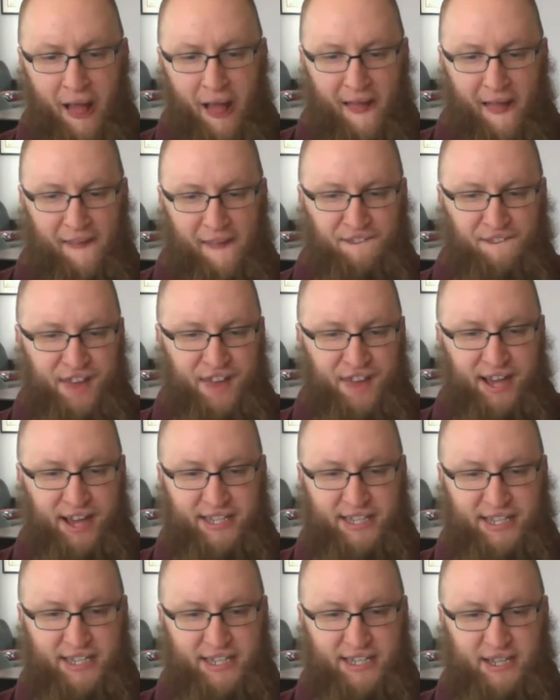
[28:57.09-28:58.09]

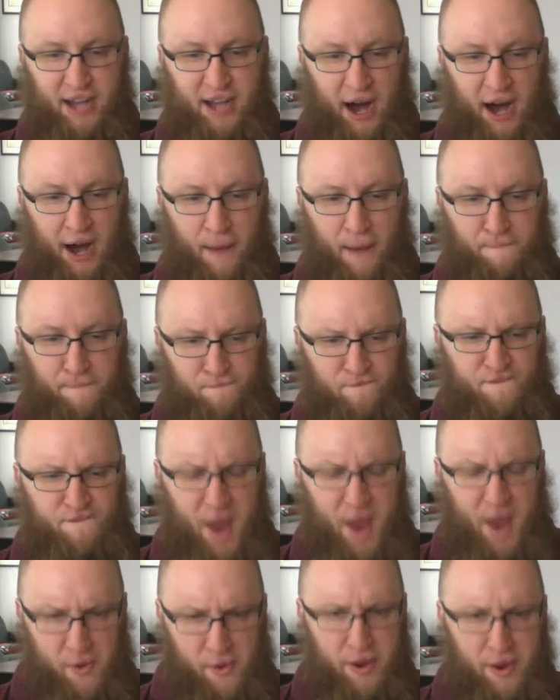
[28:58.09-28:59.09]
this
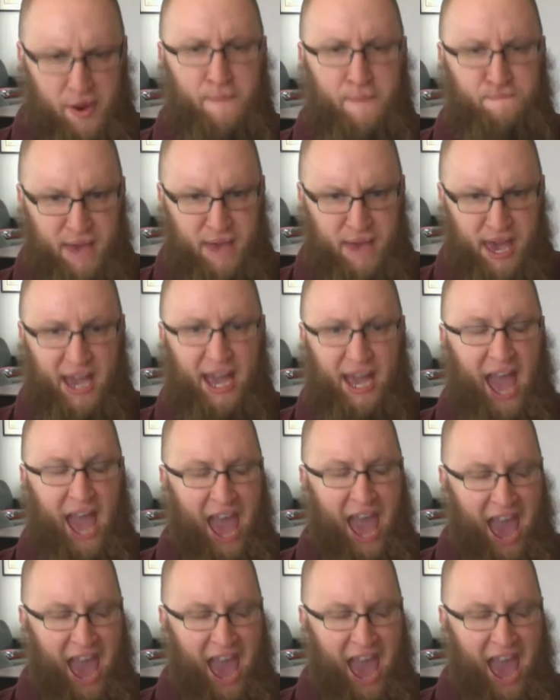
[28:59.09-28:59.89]
very big,